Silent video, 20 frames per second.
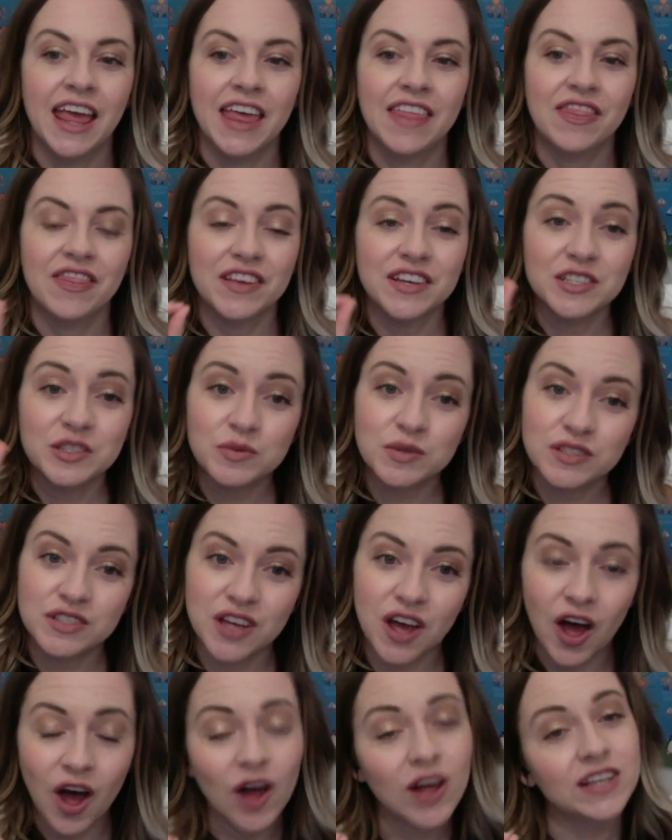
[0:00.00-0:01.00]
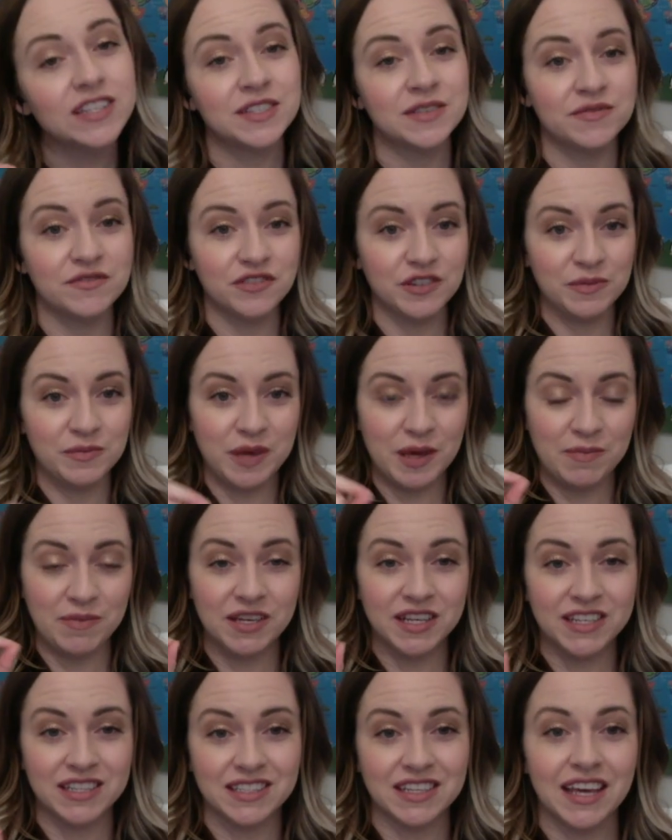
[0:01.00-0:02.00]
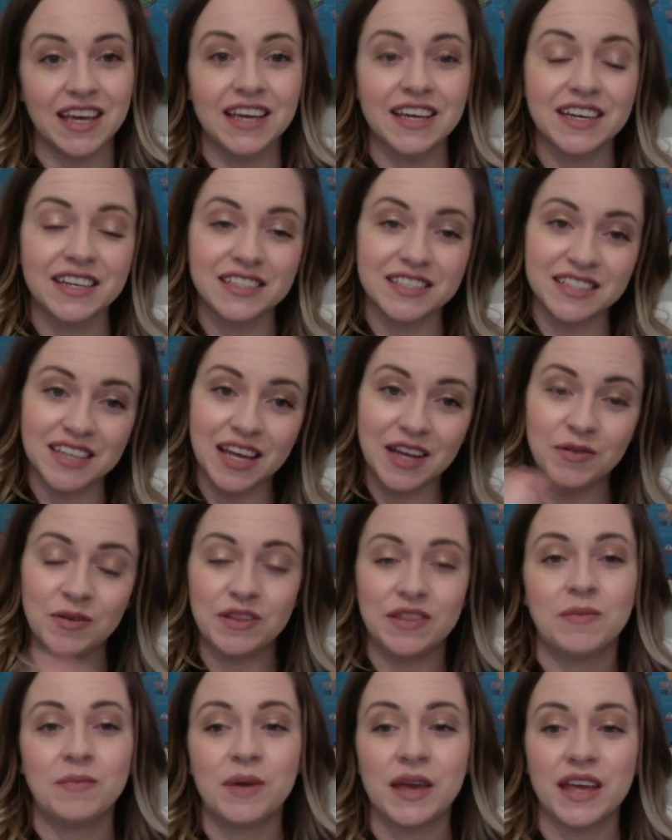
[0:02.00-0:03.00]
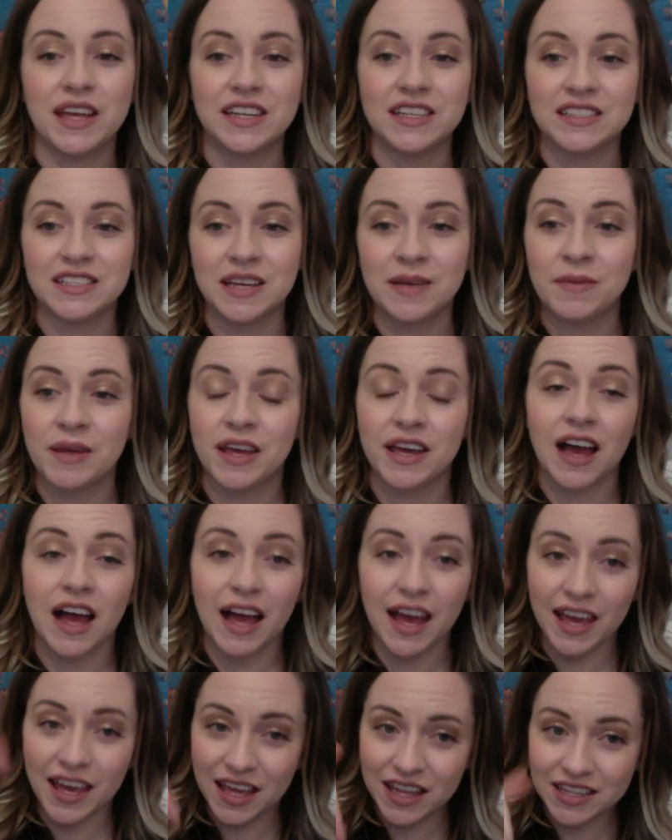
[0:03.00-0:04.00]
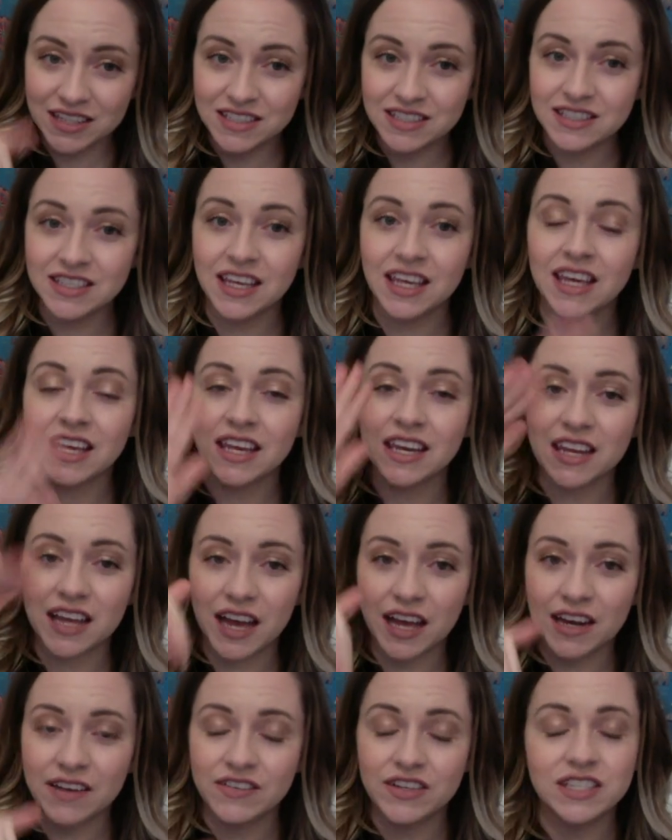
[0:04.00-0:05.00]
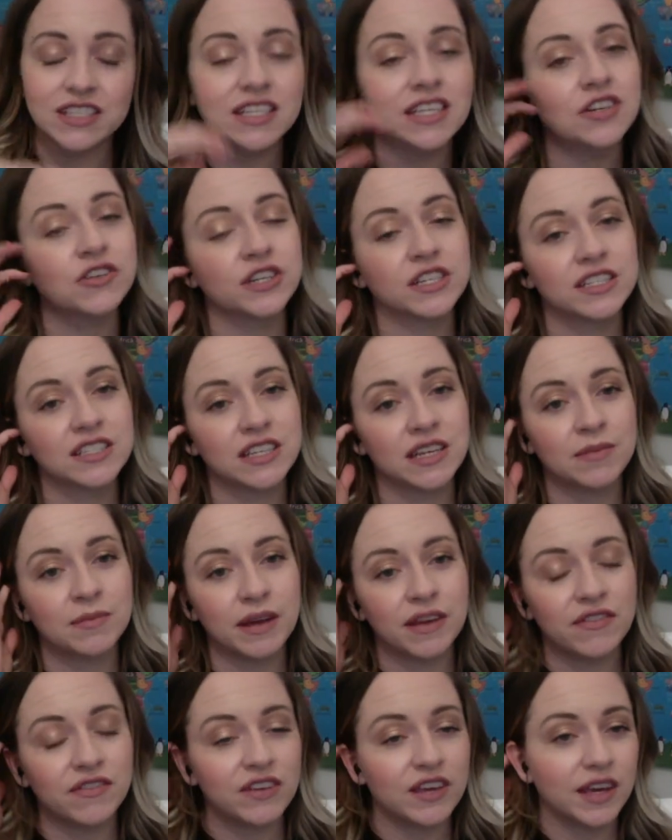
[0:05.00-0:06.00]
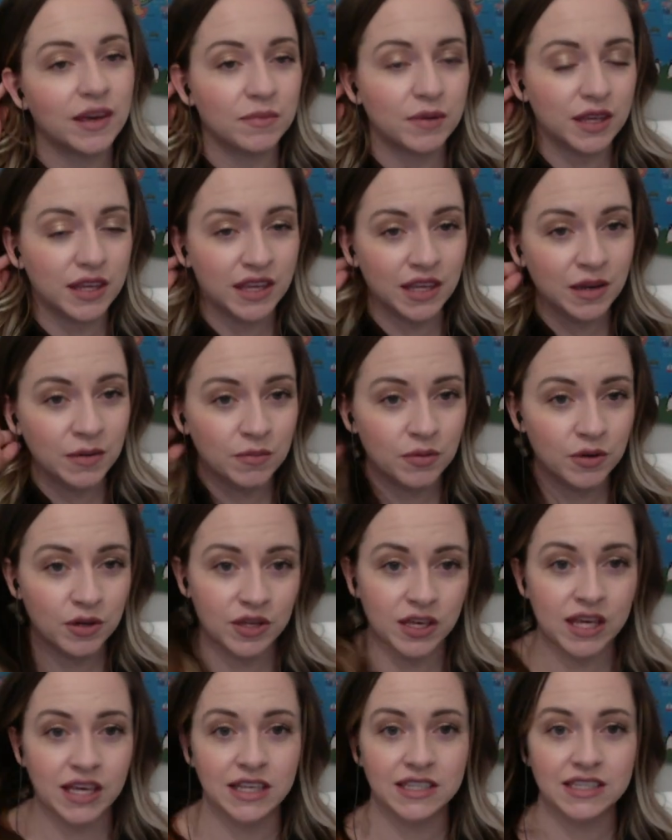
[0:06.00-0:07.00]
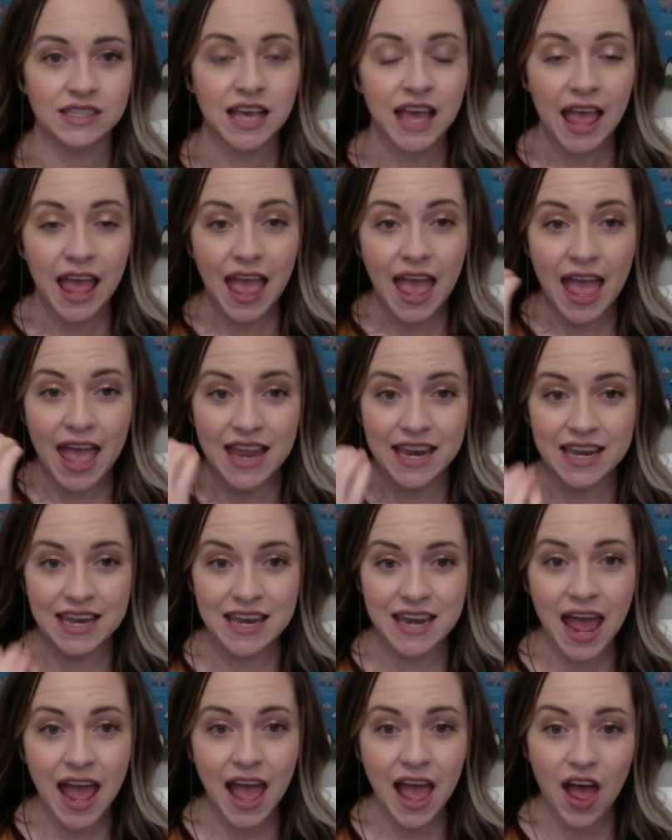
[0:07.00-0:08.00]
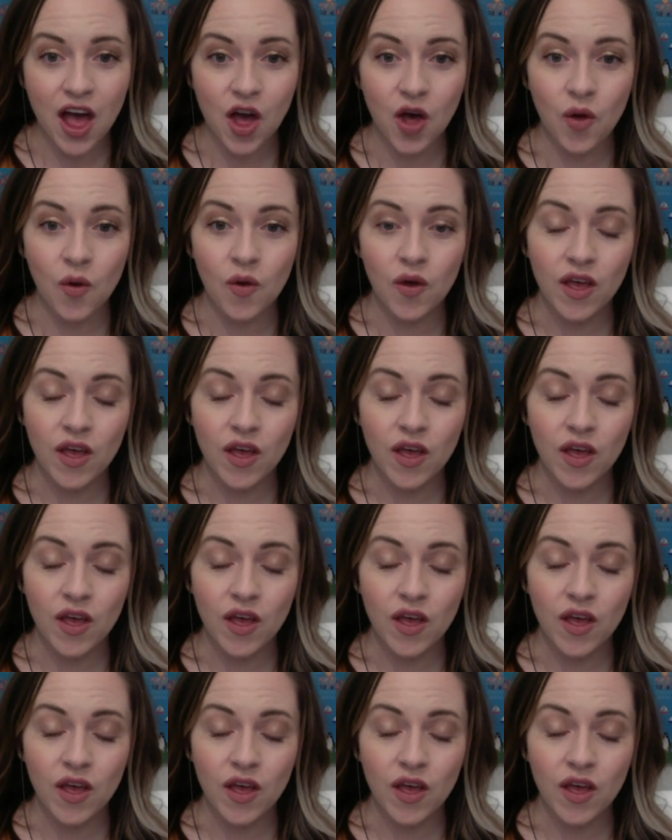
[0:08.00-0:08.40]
This was awesome for me because like I said, with the pandemic, I had seen kind of a decrease in my VIPKid bookings. And now,